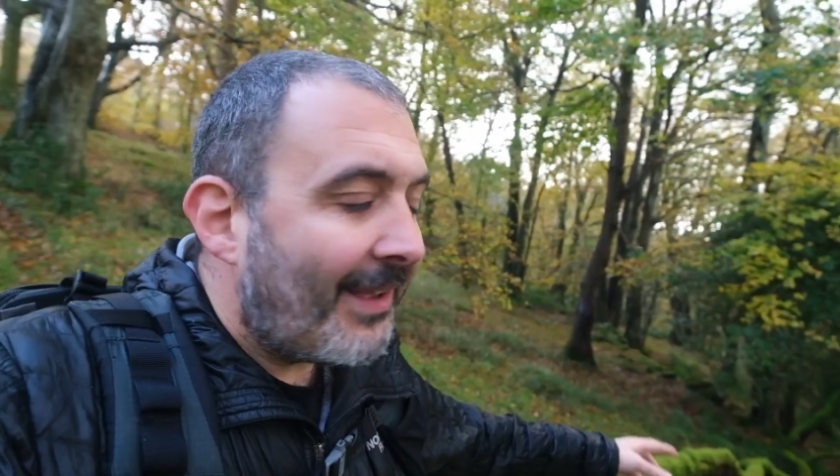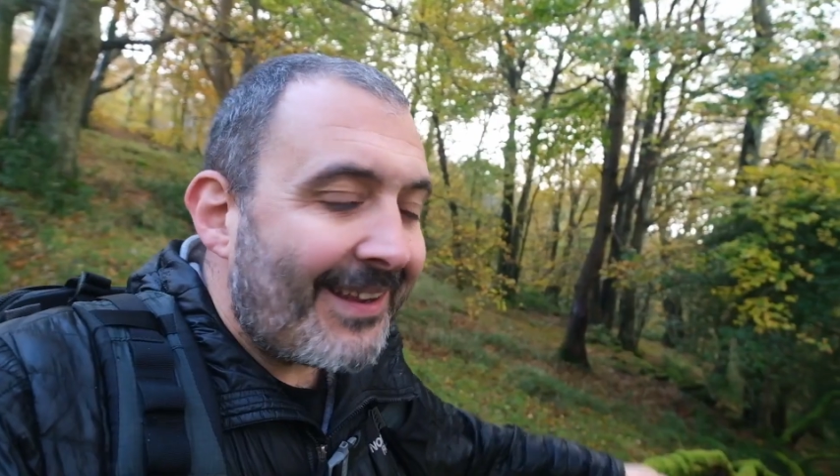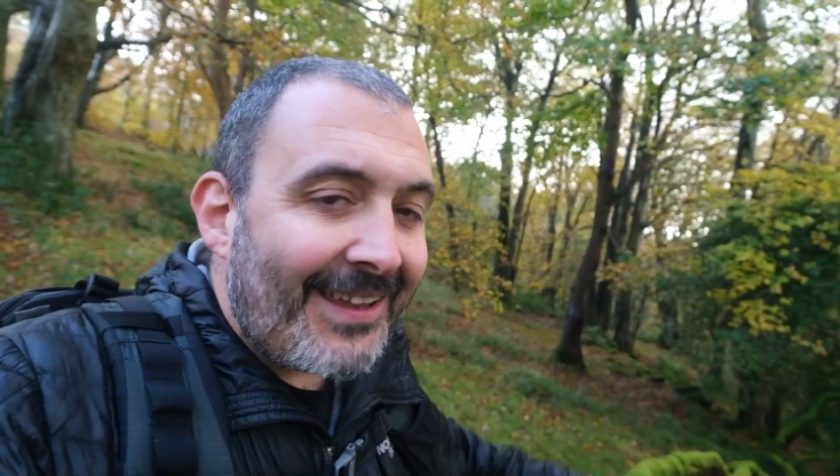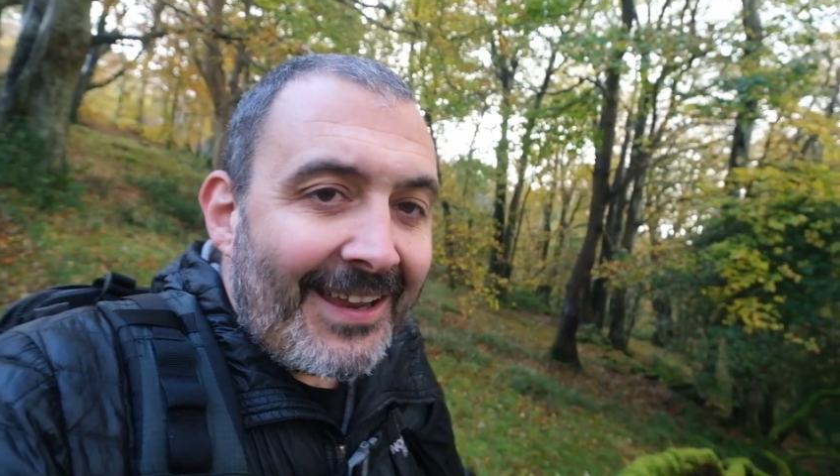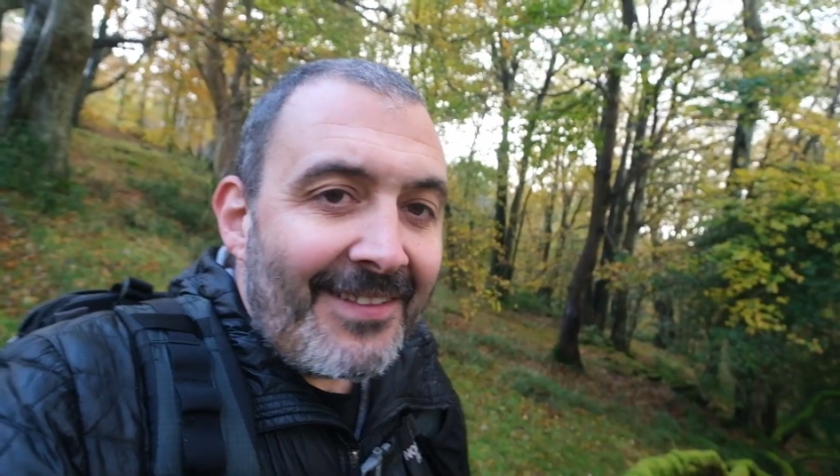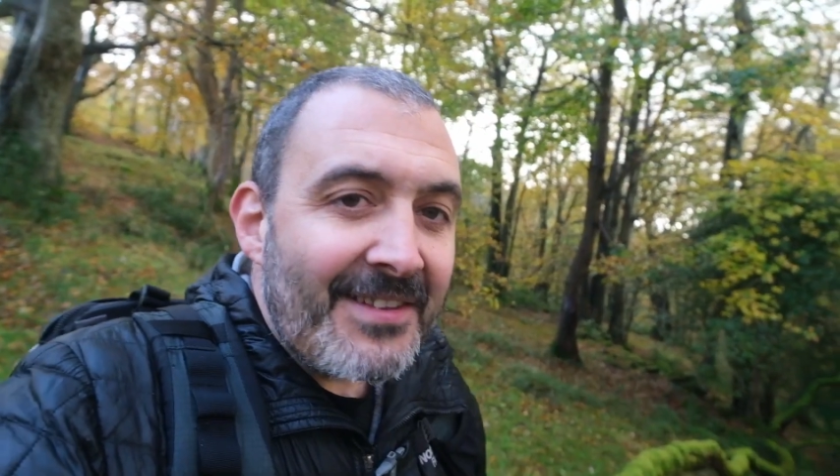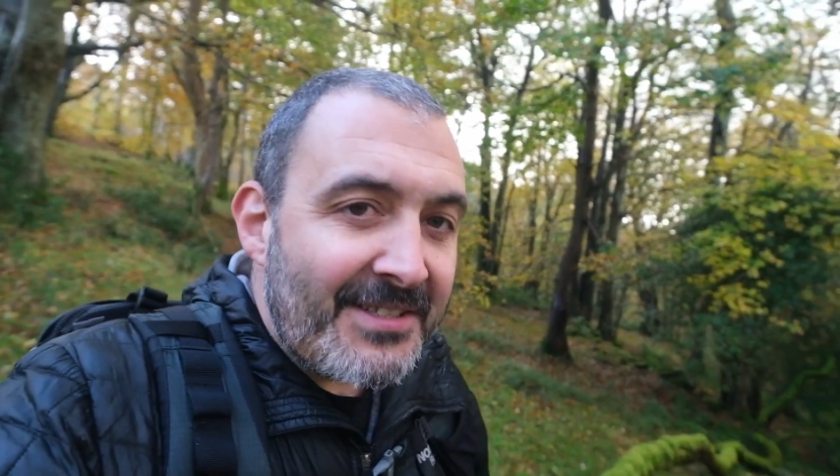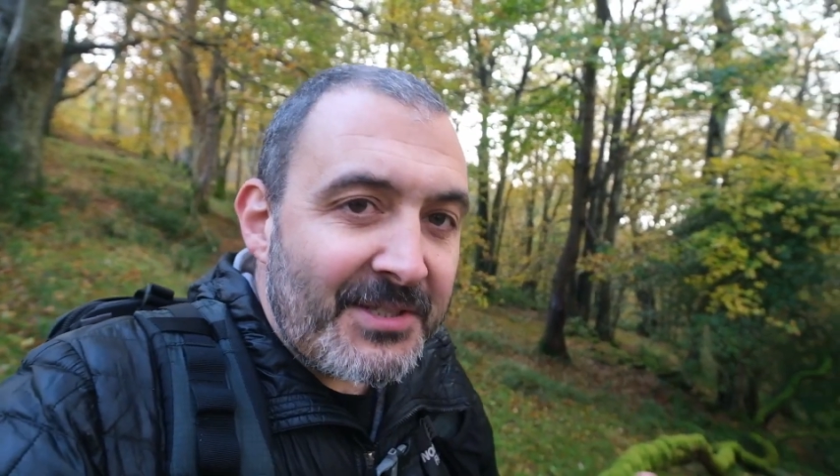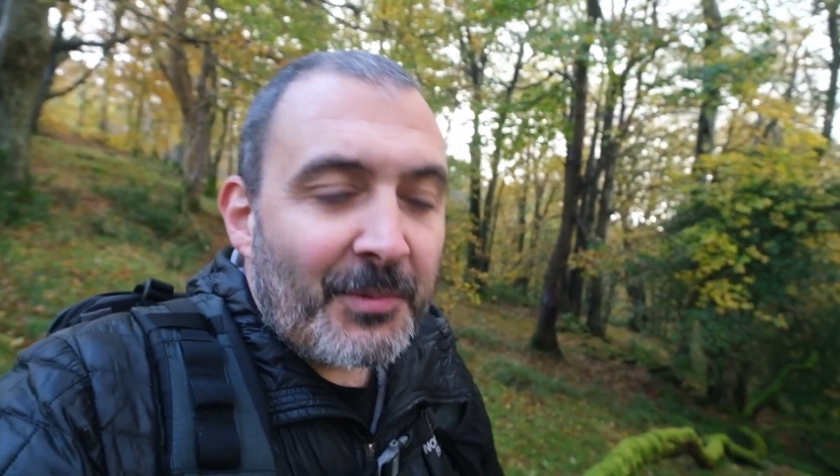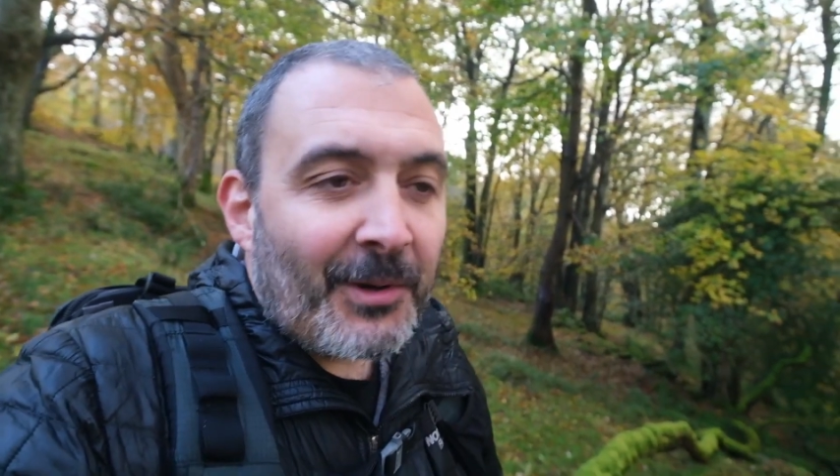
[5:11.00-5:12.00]
Again,
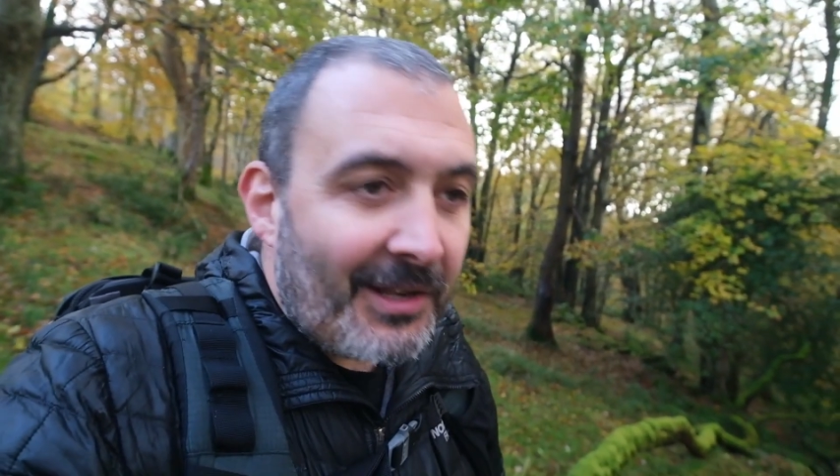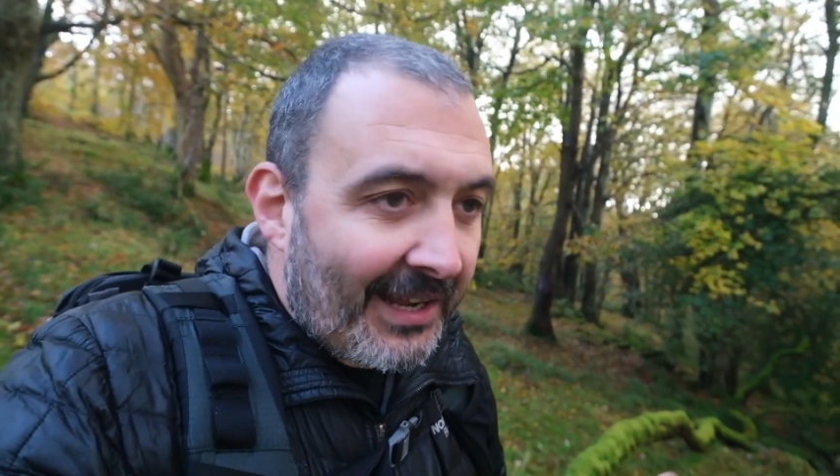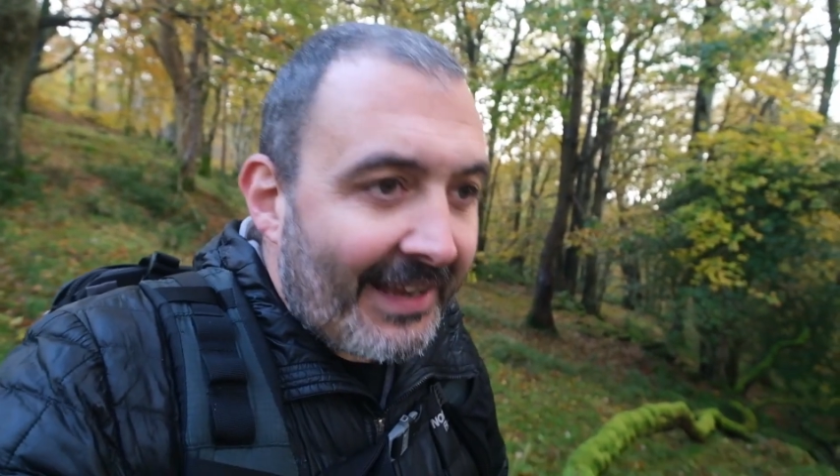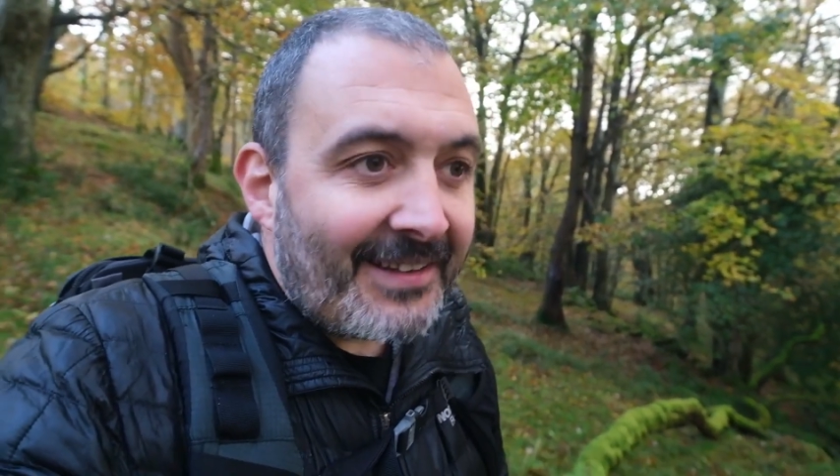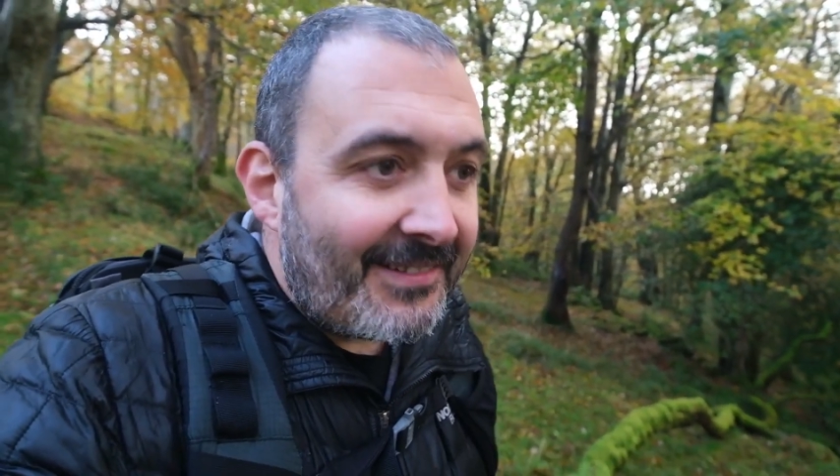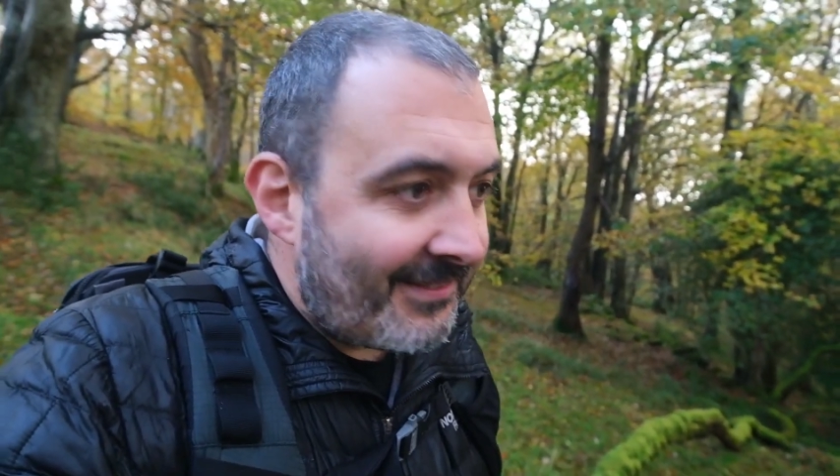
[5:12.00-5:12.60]
this is where light...